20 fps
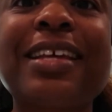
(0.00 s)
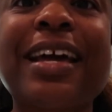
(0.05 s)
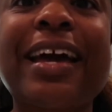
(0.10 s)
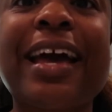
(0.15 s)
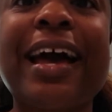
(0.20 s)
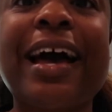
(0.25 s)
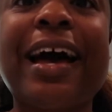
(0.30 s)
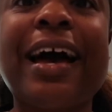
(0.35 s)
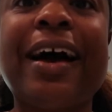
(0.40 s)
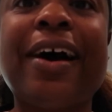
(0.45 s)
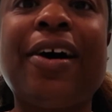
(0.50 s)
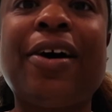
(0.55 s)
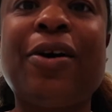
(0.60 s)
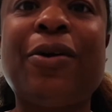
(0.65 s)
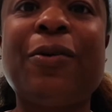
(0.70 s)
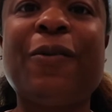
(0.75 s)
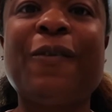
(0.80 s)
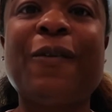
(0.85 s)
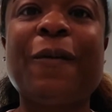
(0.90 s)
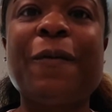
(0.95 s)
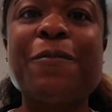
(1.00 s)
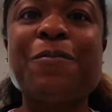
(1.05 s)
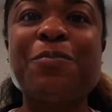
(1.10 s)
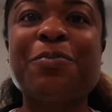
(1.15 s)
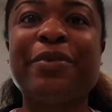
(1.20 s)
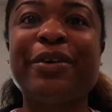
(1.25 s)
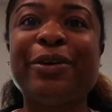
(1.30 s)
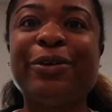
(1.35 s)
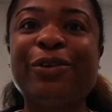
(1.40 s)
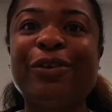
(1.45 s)
Like, how
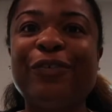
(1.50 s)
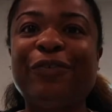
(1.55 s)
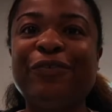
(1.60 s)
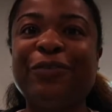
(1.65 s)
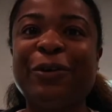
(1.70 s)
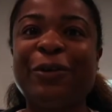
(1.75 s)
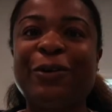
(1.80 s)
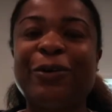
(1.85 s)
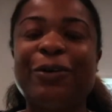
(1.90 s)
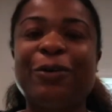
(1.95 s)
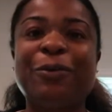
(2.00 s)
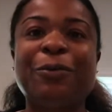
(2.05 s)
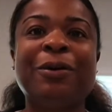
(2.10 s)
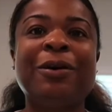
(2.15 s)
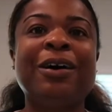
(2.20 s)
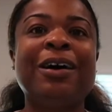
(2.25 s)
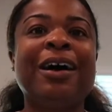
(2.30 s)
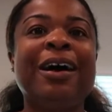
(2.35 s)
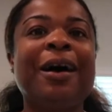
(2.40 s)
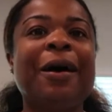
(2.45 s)
beautiful.